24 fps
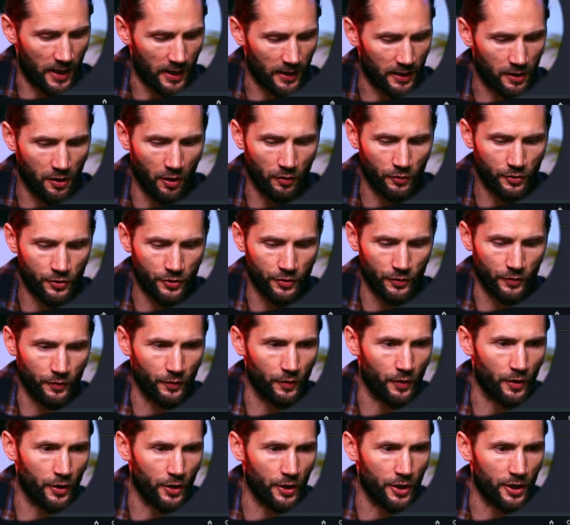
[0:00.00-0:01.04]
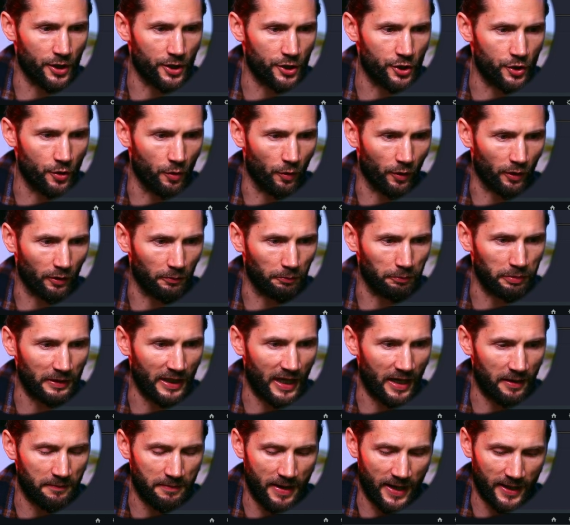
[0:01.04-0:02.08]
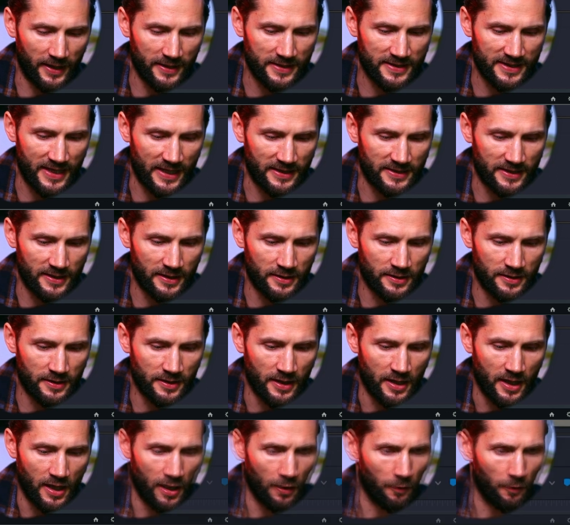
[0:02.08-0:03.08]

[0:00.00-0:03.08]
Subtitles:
go to your playback settings.